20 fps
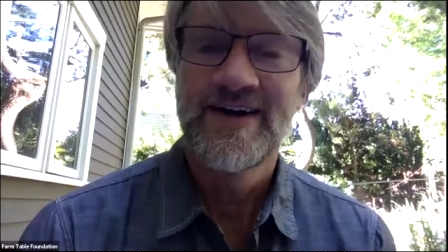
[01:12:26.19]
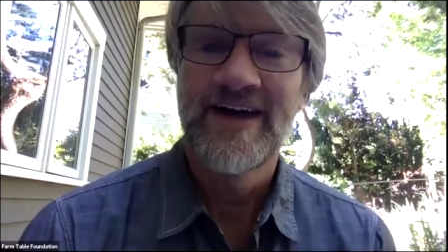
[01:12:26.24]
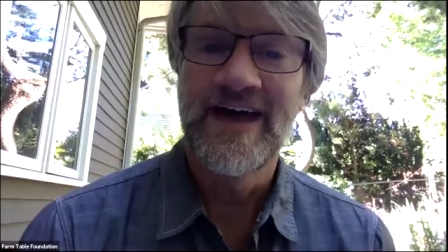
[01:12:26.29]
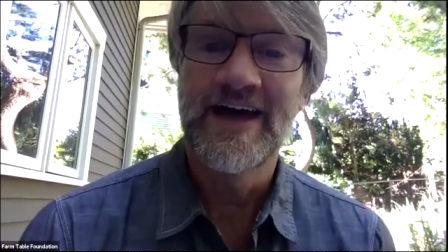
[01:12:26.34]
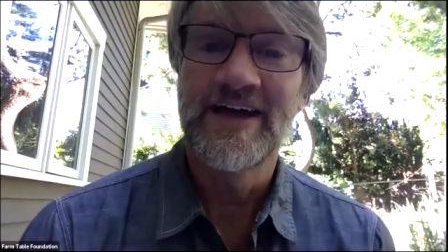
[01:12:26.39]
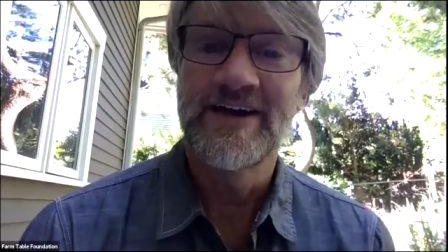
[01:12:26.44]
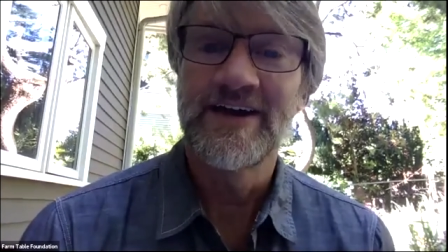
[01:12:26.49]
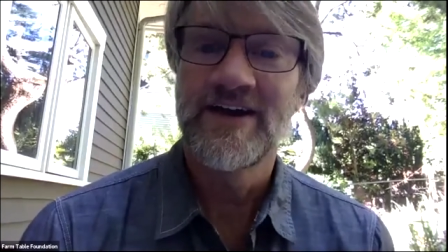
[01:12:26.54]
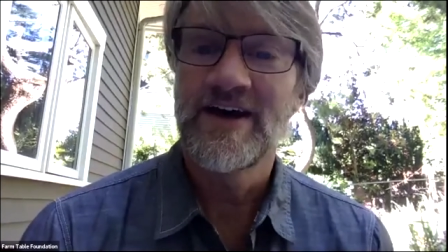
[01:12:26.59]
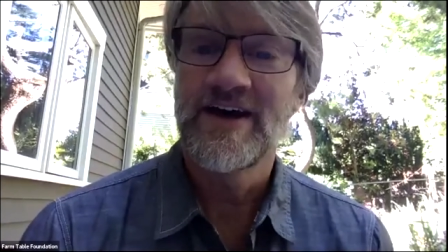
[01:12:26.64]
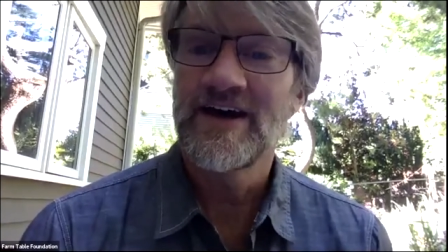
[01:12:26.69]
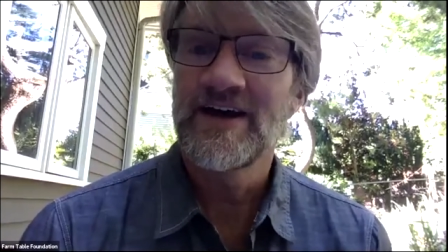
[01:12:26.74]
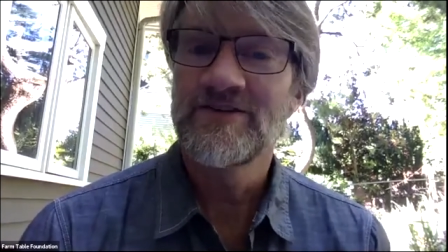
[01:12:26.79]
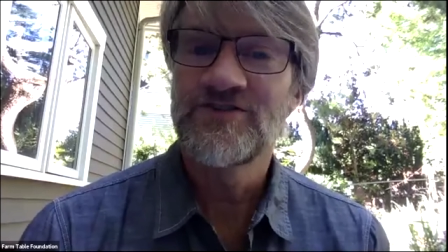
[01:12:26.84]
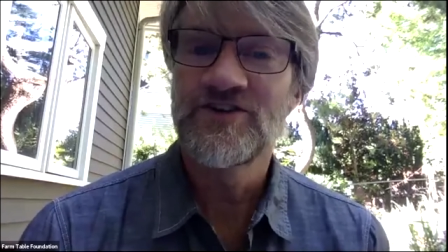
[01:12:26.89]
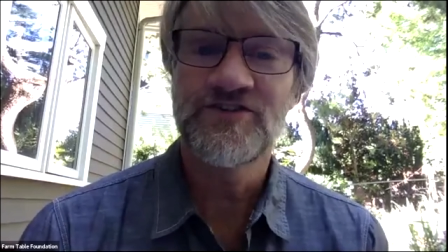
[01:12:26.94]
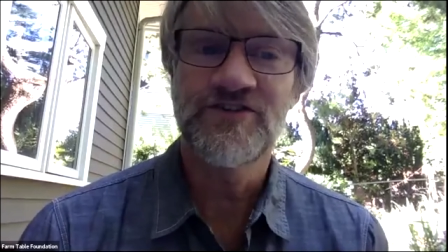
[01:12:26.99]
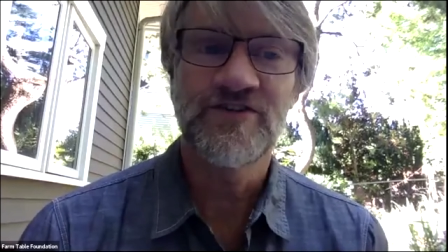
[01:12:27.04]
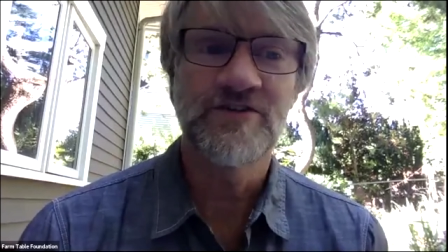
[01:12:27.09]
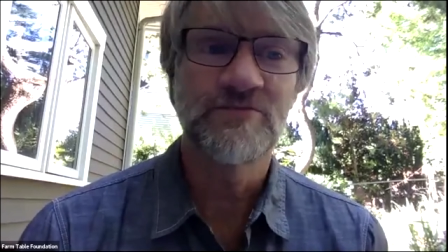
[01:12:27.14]
And
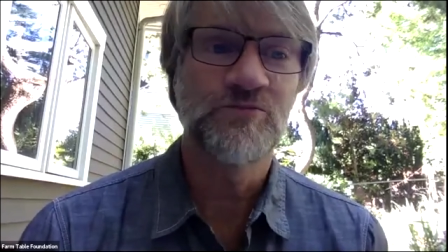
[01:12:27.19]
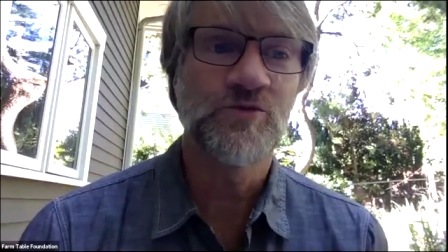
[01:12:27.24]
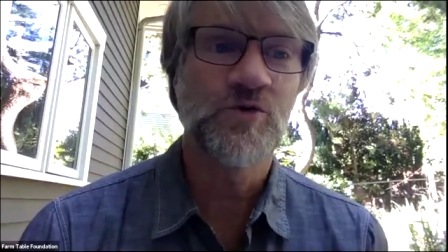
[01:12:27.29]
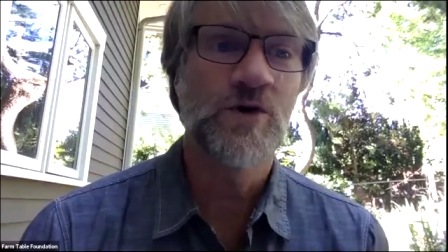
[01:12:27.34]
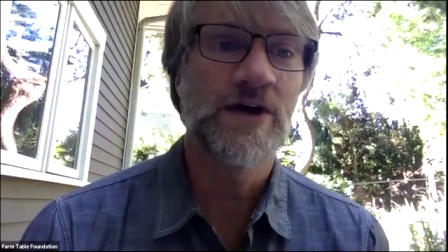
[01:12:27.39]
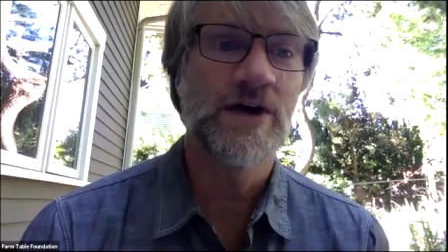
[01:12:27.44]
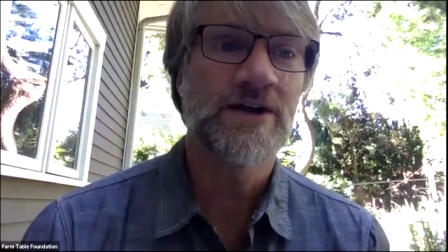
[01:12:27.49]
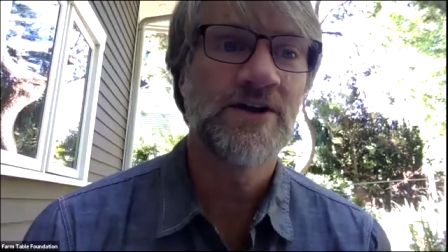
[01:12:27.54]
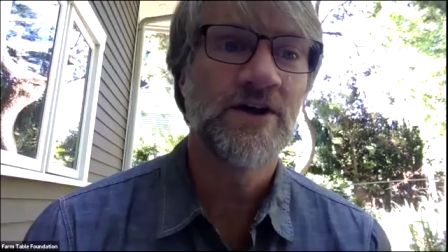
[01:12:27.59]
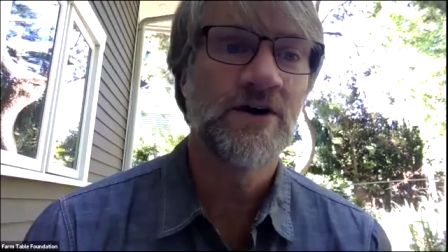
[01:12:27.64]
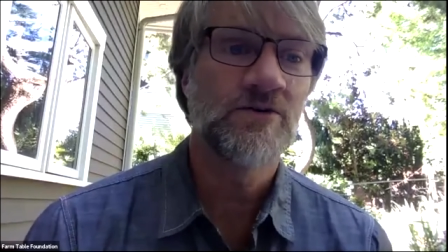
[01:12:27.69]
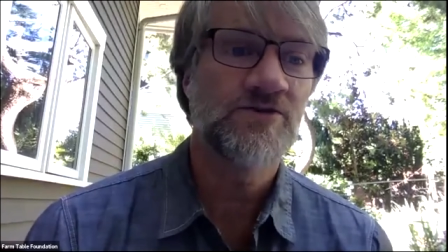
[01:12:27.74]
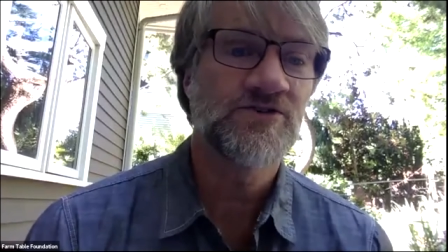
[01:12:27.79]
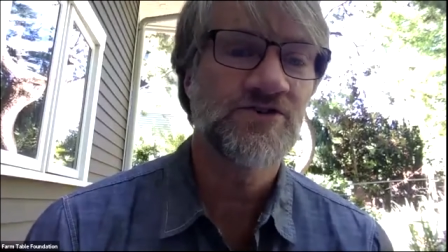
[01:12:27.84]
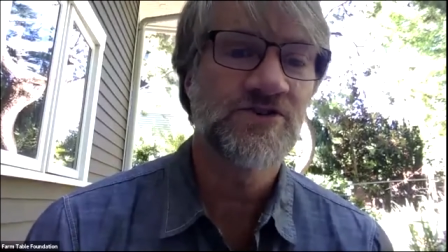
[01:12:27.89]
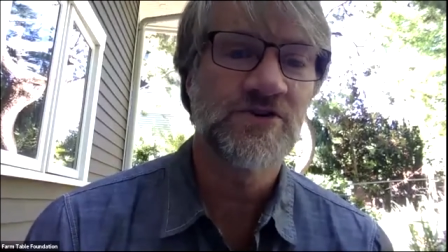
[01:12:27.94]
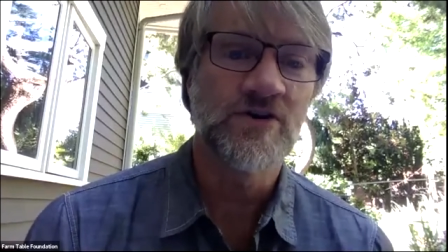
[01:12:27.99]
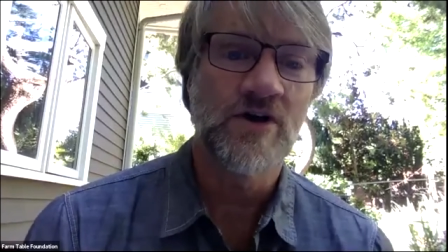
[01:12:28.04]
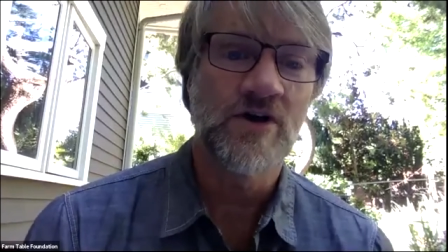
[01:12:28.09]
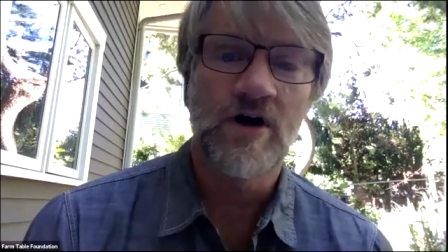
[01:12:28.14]
just a quick note
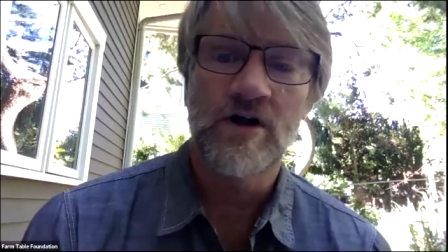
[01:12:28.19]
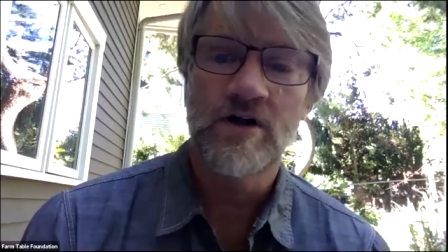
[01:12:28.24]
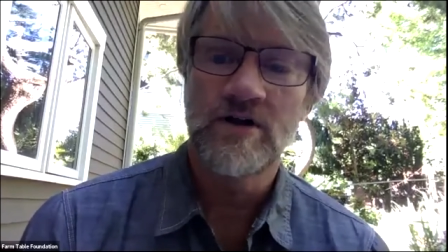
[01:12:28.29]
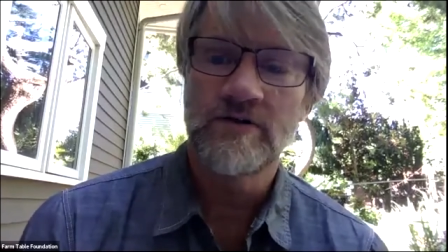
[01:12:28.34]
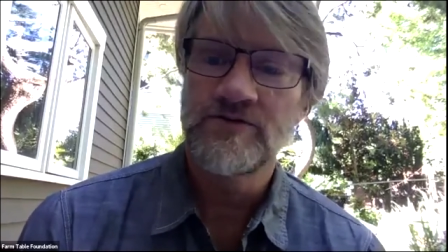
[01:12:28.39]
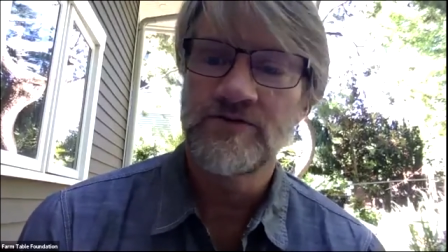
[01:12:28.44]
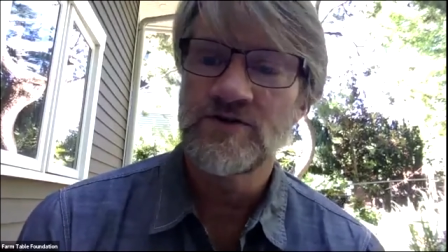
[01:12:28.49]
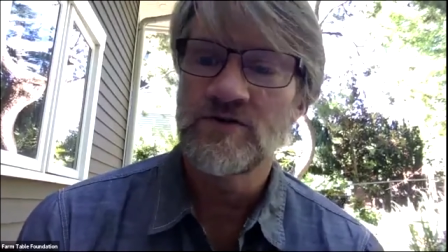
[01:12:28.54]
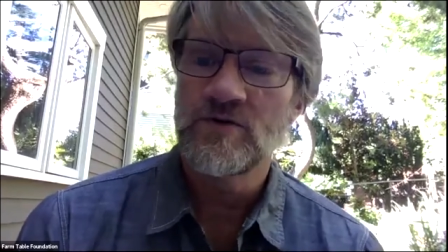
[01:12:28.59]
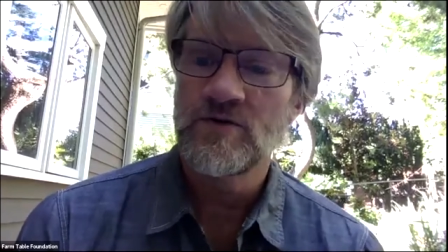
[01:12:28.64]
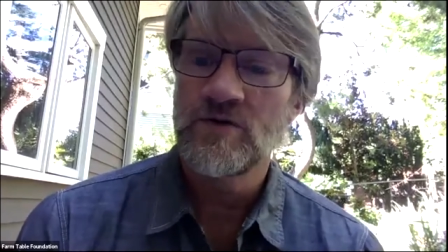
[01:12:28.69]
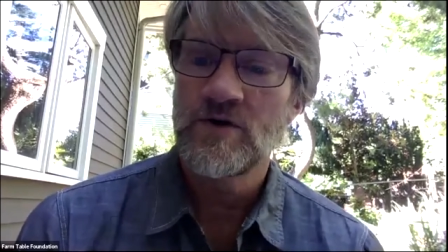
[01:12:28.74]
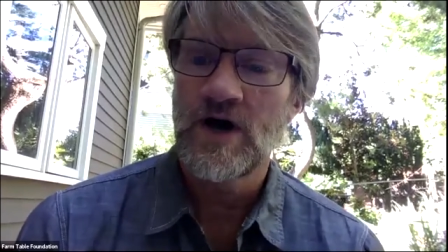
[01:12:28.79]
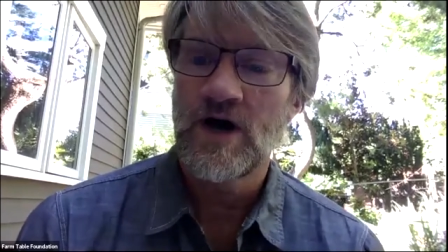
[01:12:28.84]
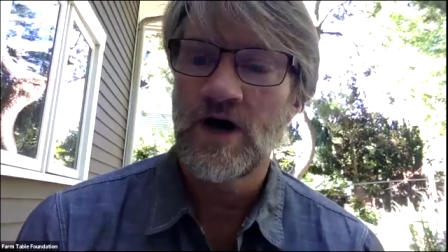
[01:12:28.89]
to all of you,